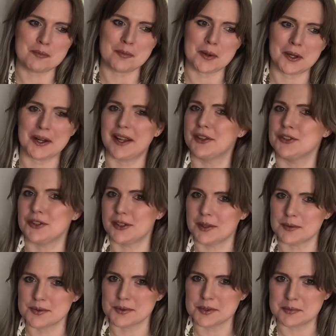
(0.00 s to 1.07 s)
but I knew that
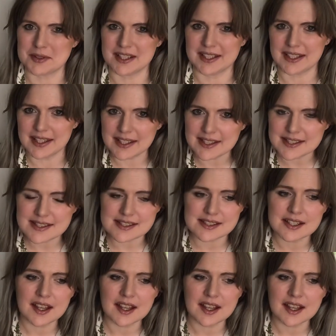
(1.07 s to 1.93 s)
was going to be the case.